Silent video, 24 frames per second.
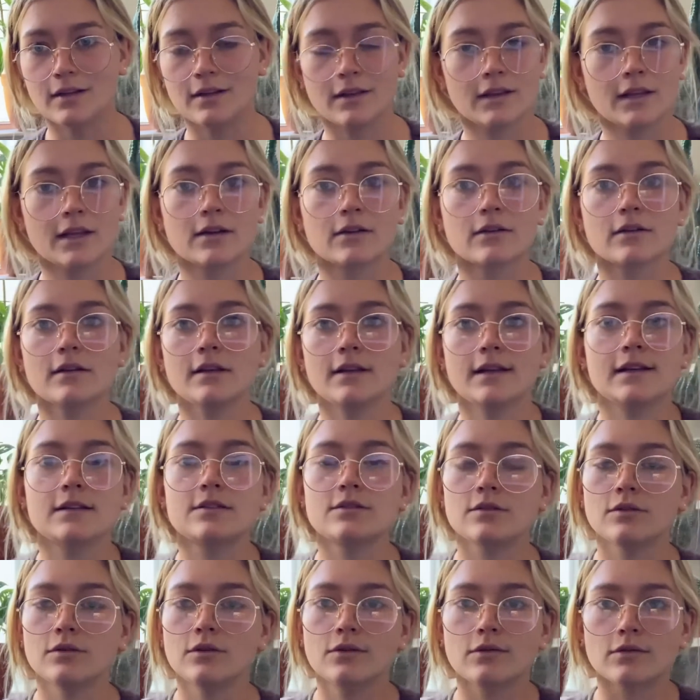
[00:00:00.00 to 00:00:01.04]
literally
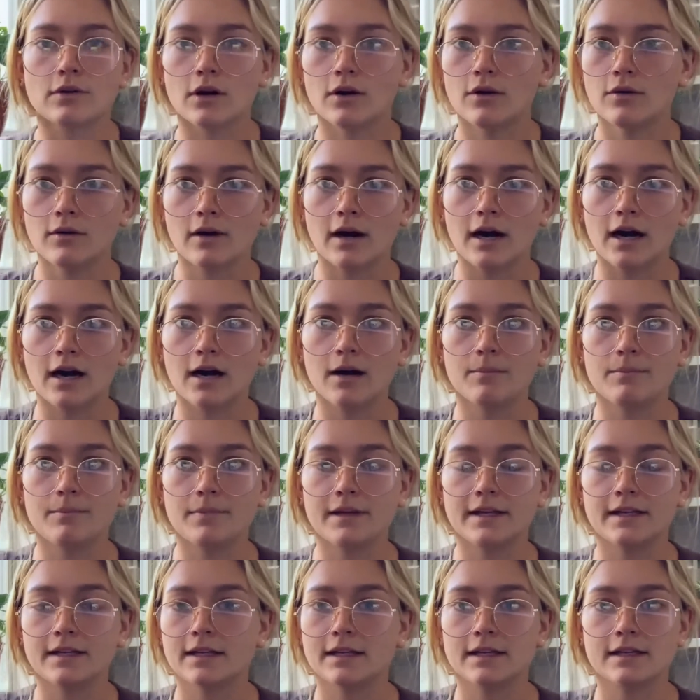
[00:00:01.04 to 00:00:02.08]
to grow up
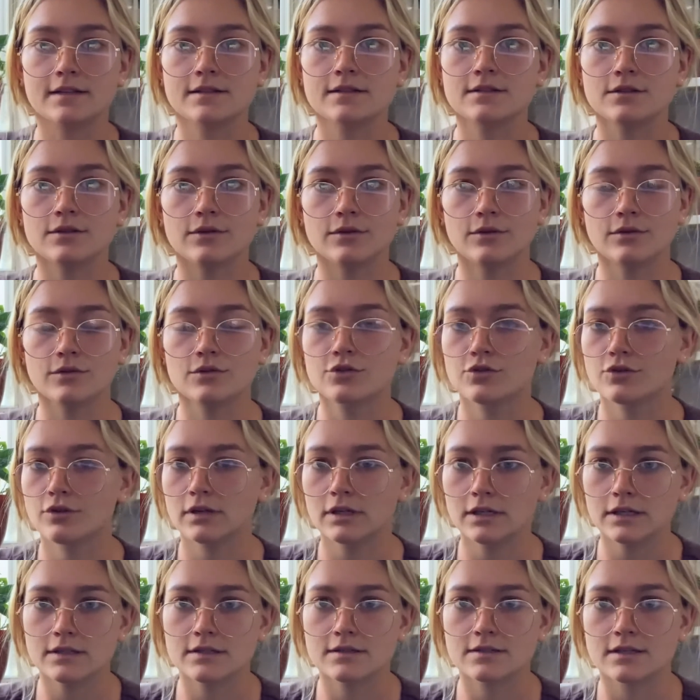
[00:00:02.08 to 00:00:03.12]
and into
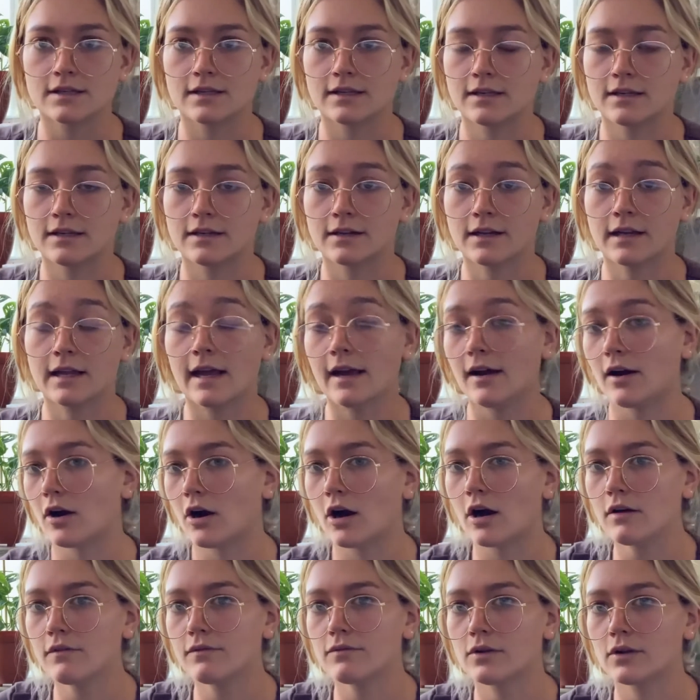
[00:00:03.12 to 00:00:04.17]
trees and get
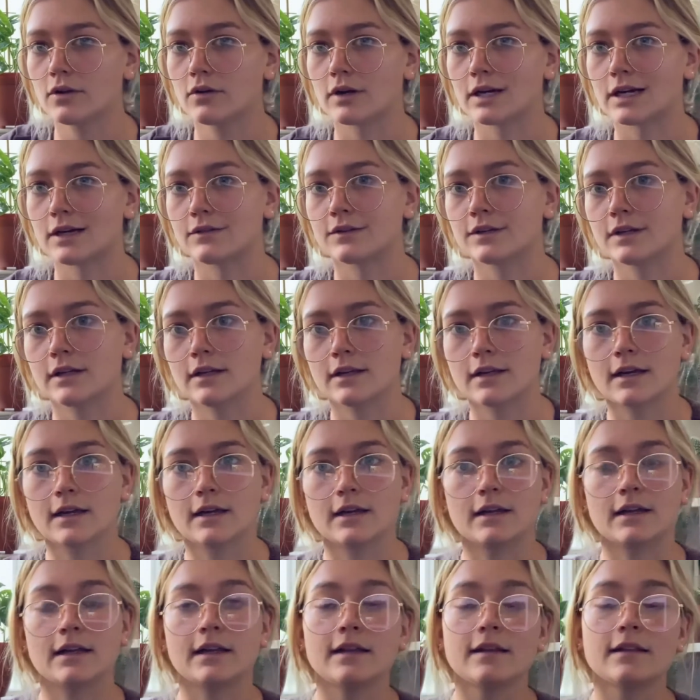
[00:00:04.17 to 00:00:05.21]
off the ground and
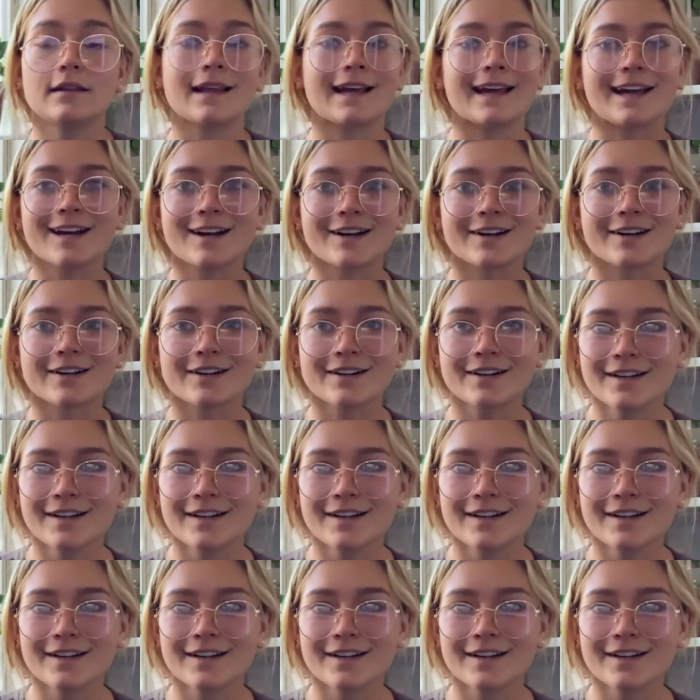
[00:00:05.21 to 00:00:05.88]
get in the air.